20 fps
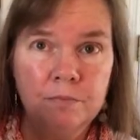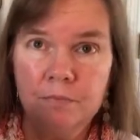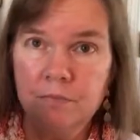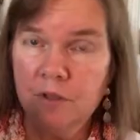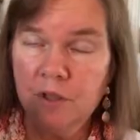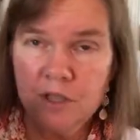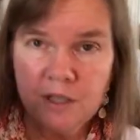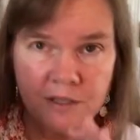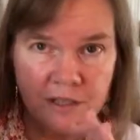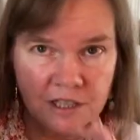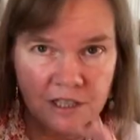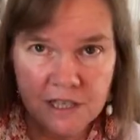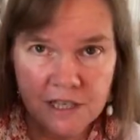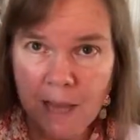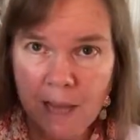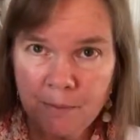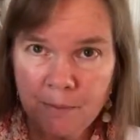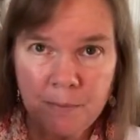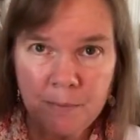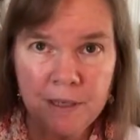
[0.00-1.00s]
Just
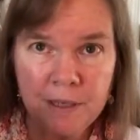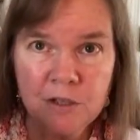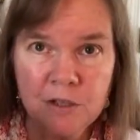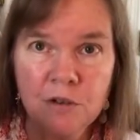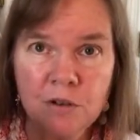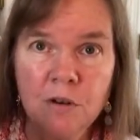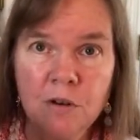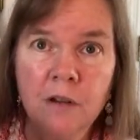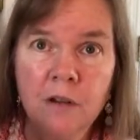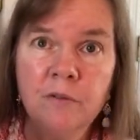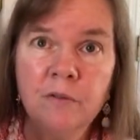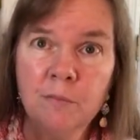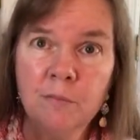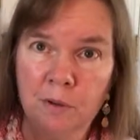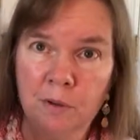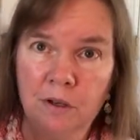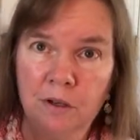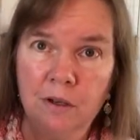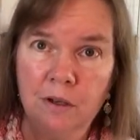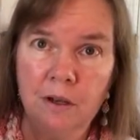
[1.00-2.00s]
snap a picture of the
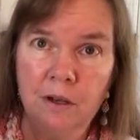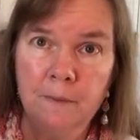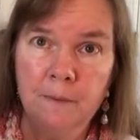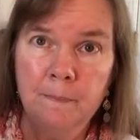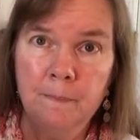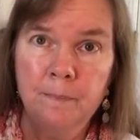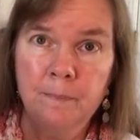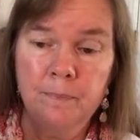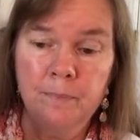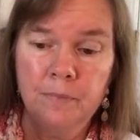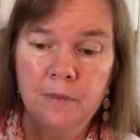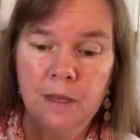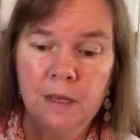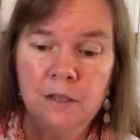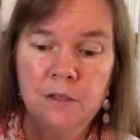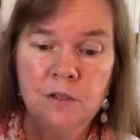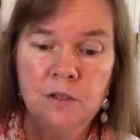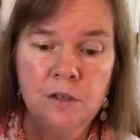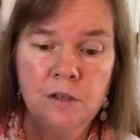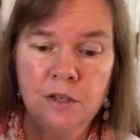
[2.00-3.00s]
book,
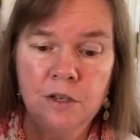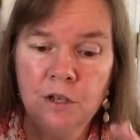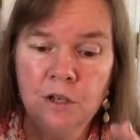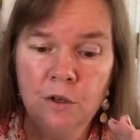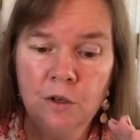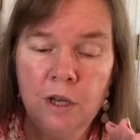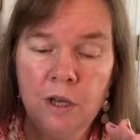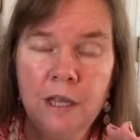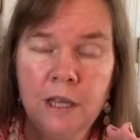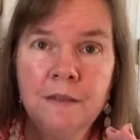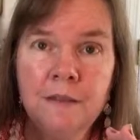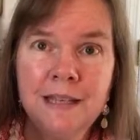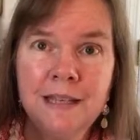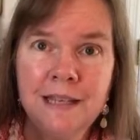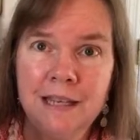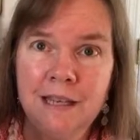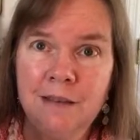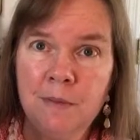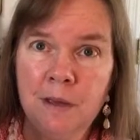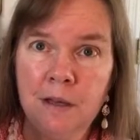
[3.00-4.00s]
and in
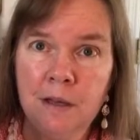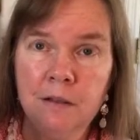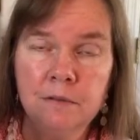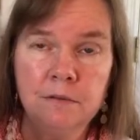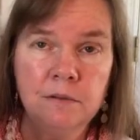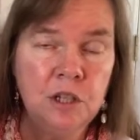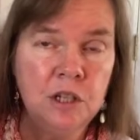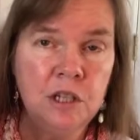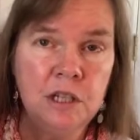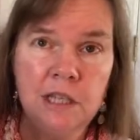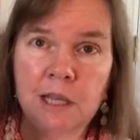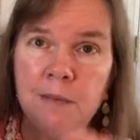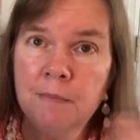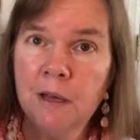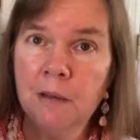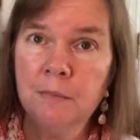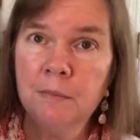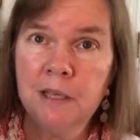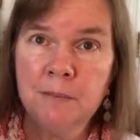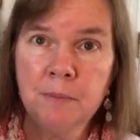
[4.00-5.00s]
the email, you can
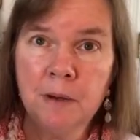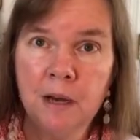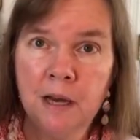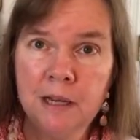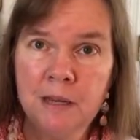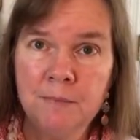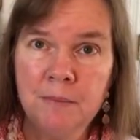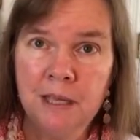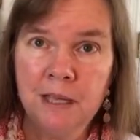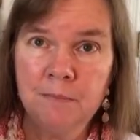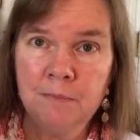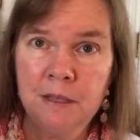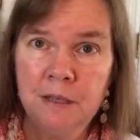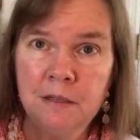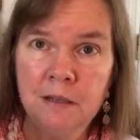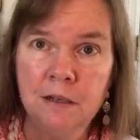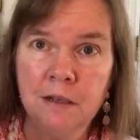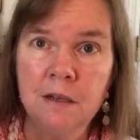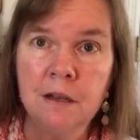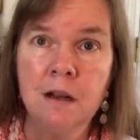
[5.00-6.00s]
email me,
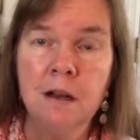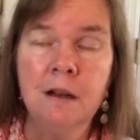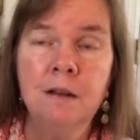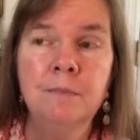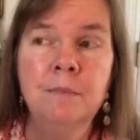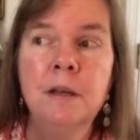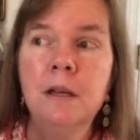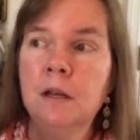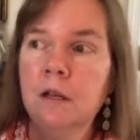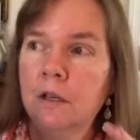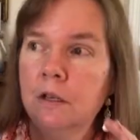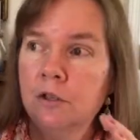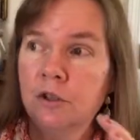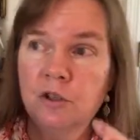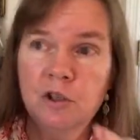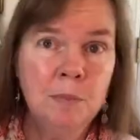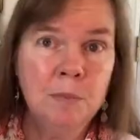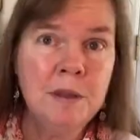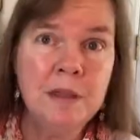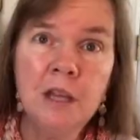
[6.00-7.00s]
bonniebay@me.com.
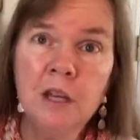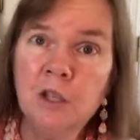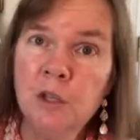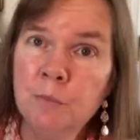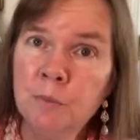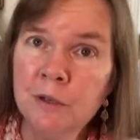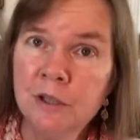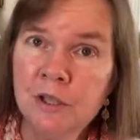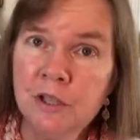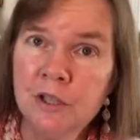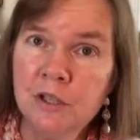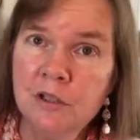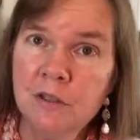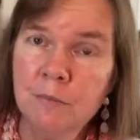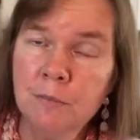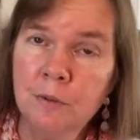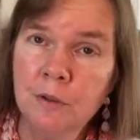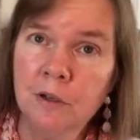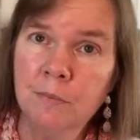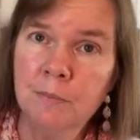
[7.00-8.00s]
Show me that you purchased the
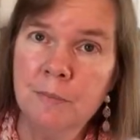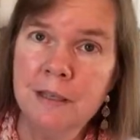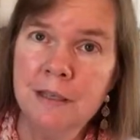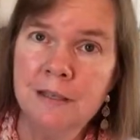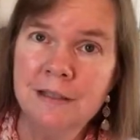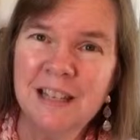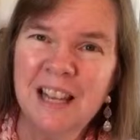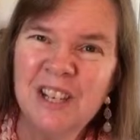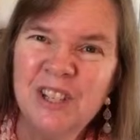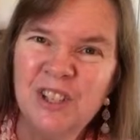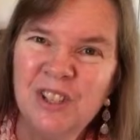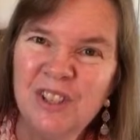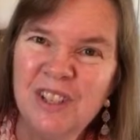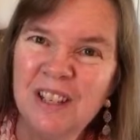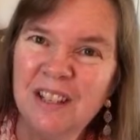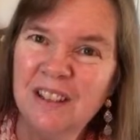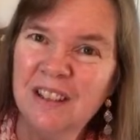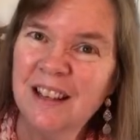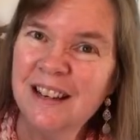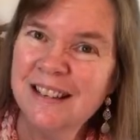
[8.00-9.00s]
book, because I do get
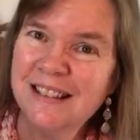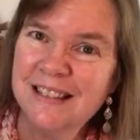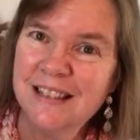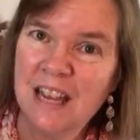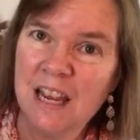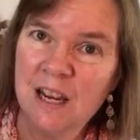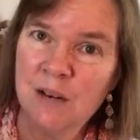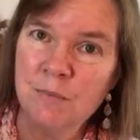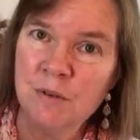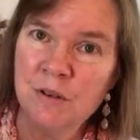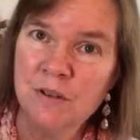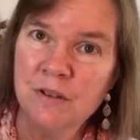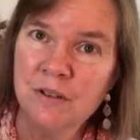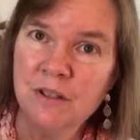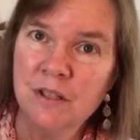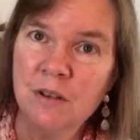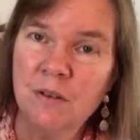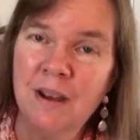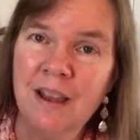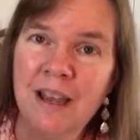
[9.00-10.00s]
a lot of scammers,
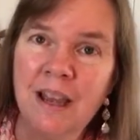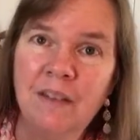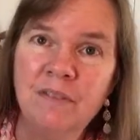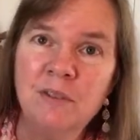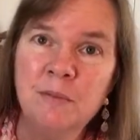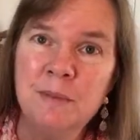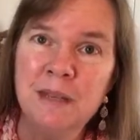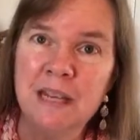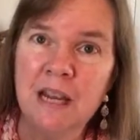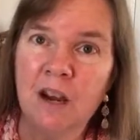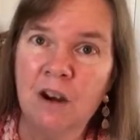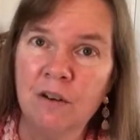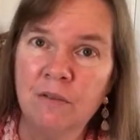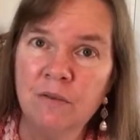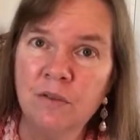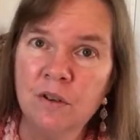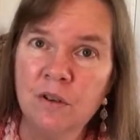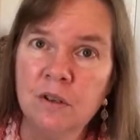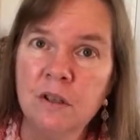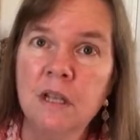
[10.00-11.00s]
so I have to be
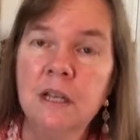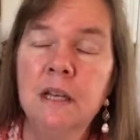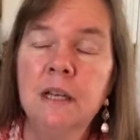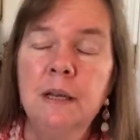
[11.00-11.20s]
careful.